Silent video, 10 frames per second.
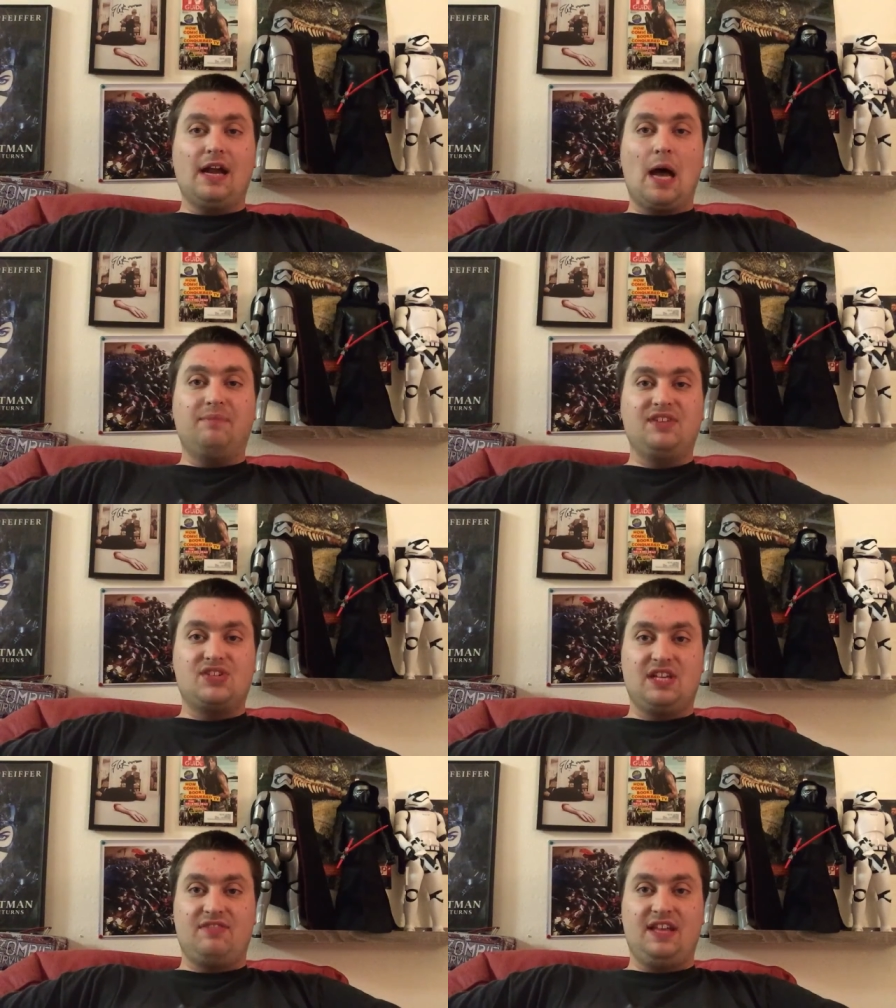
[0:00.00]

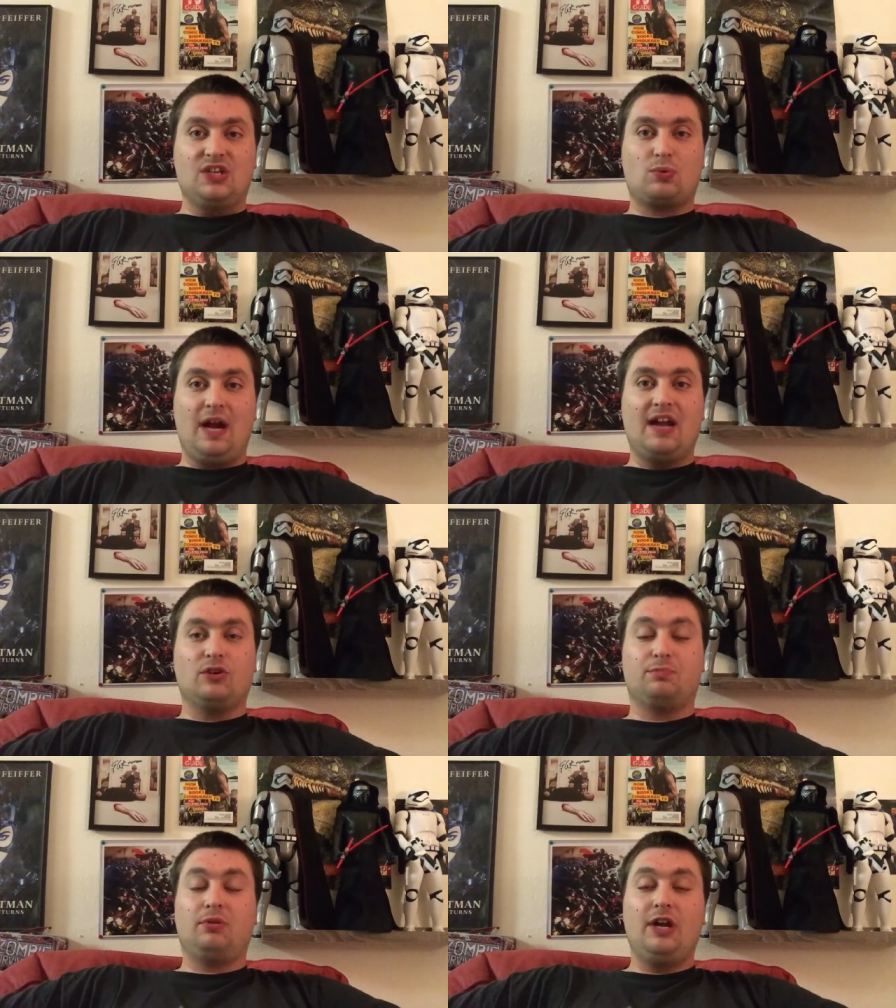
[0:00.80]
Obviously, things were
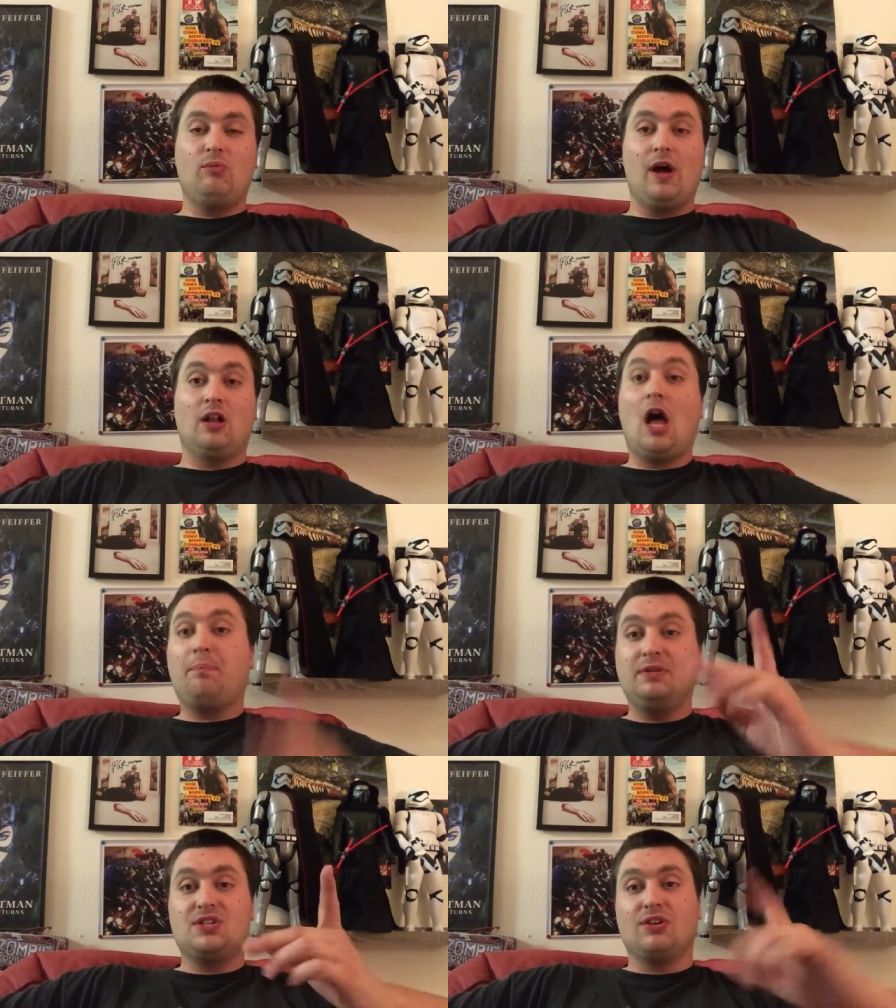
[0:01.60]
handled pretty well
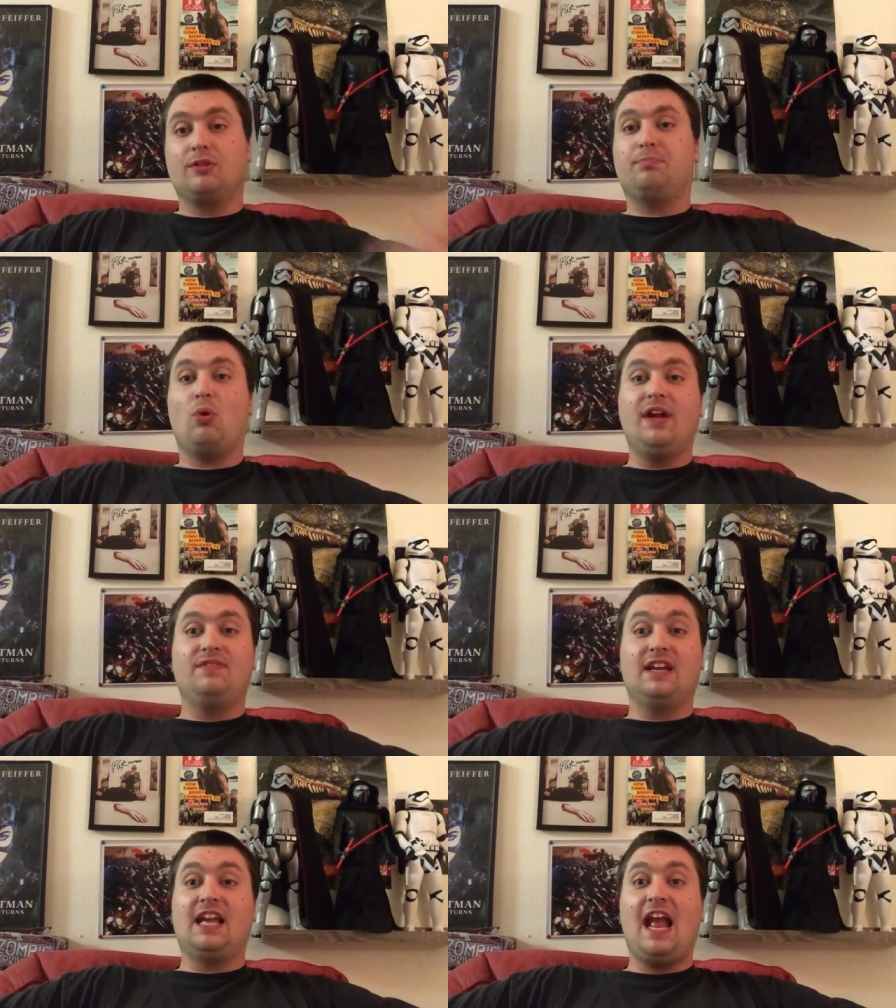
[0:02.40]
up until the point
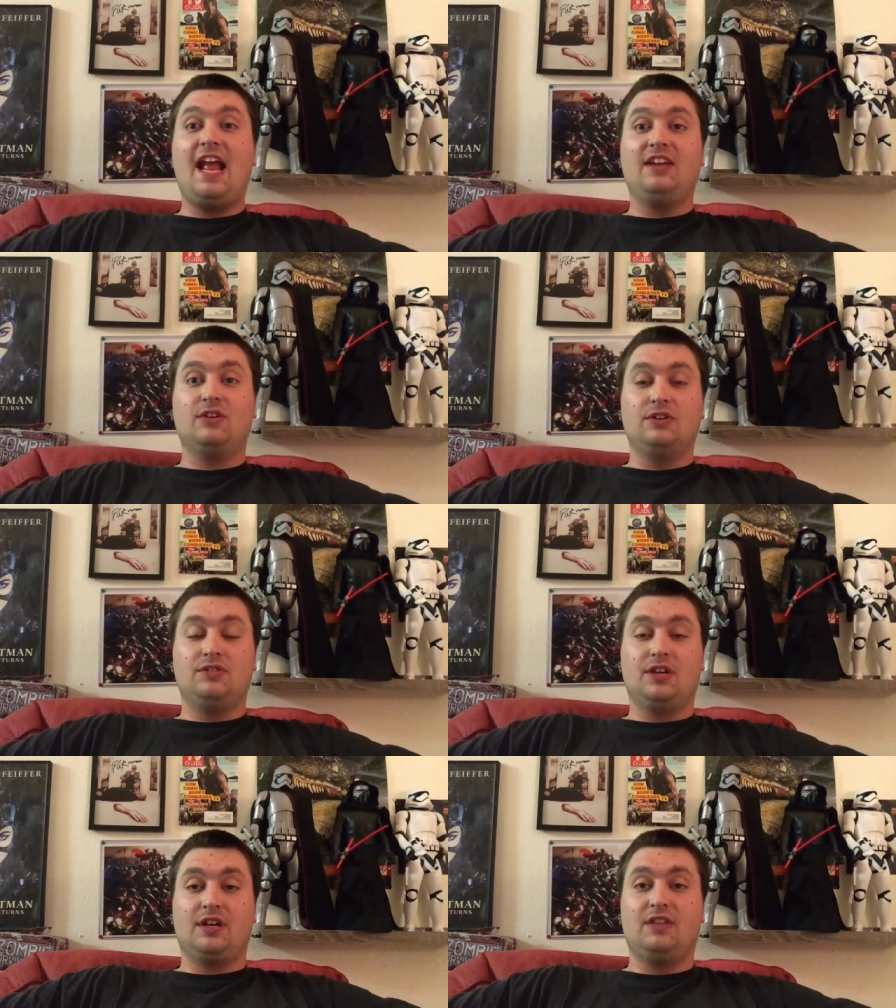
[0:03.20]
the gang or
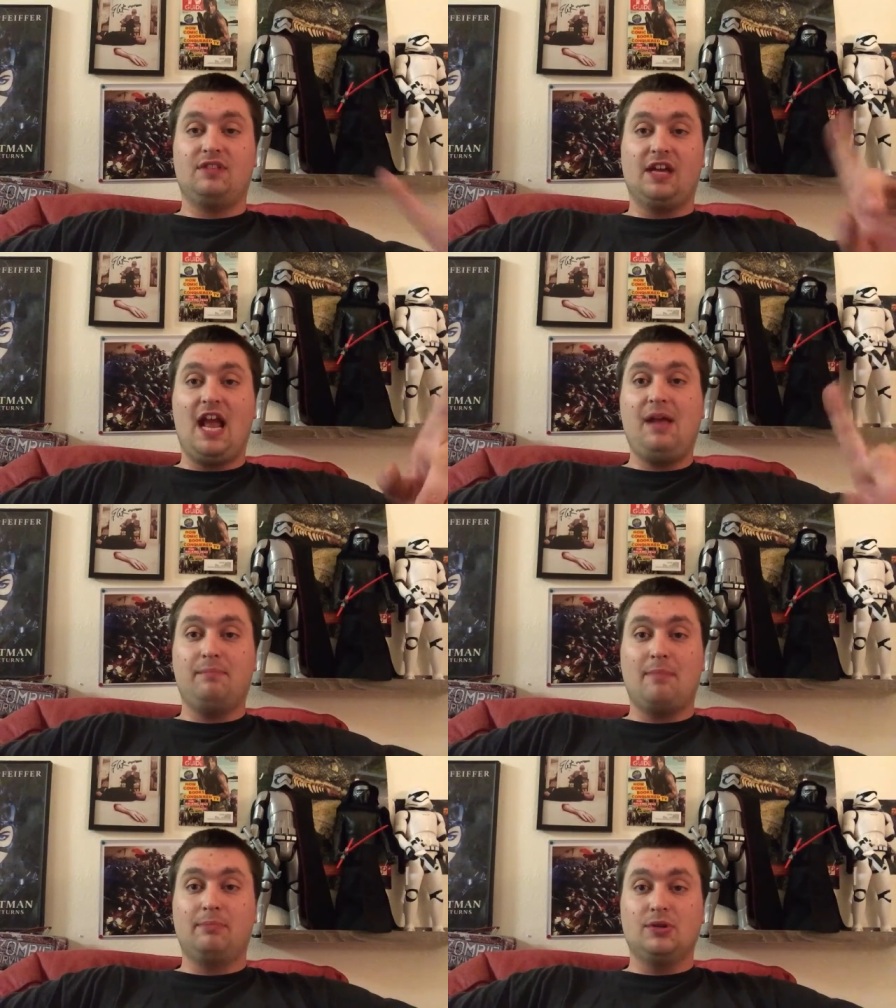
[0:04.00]
the the gang
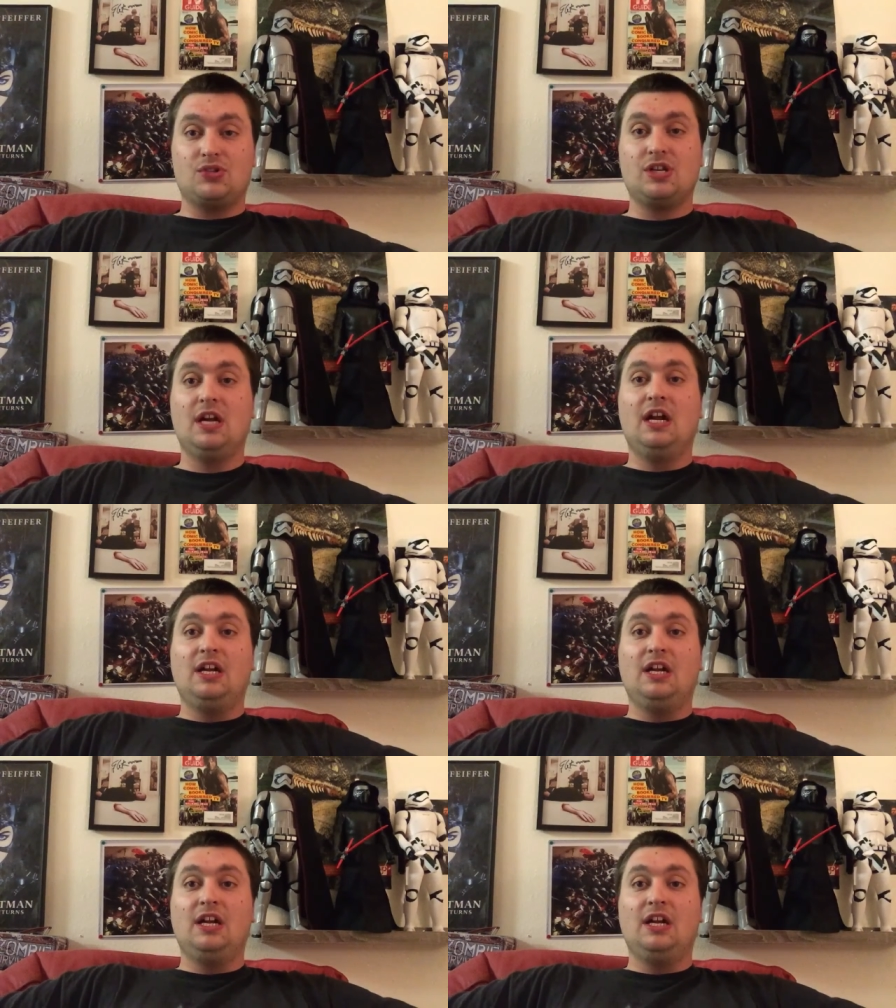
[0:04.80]
members